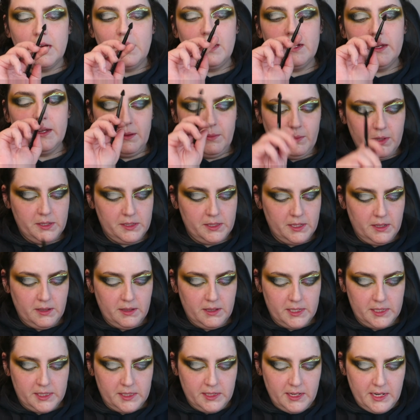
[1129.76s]
I am using
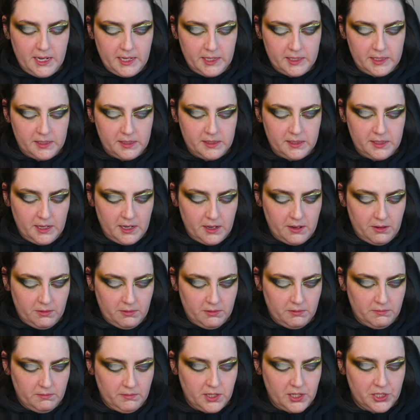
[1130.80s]
this NYX
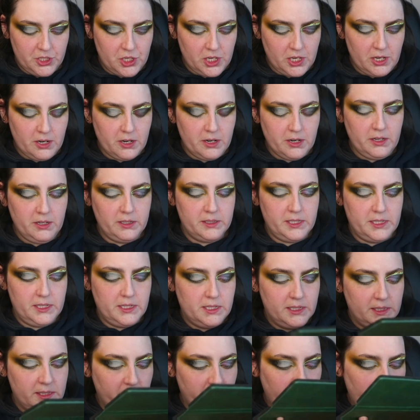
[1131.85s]
silicone kajigger because it's
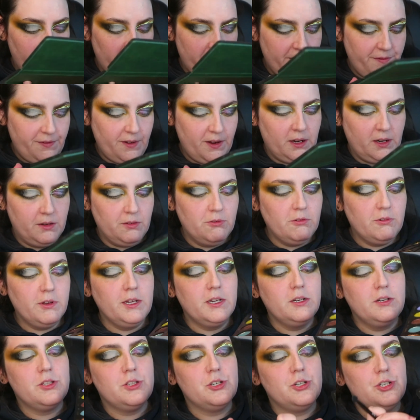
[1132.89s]
life and I'm going
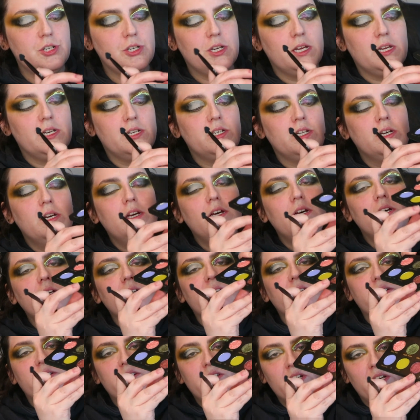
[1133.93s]
into the shade
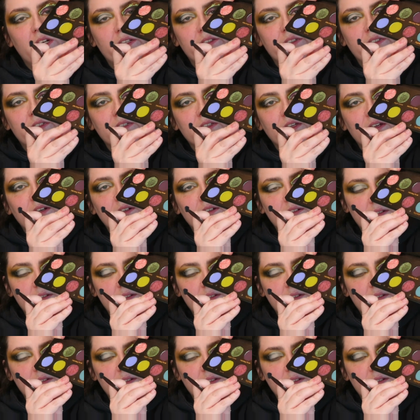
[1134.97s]
on Dusk.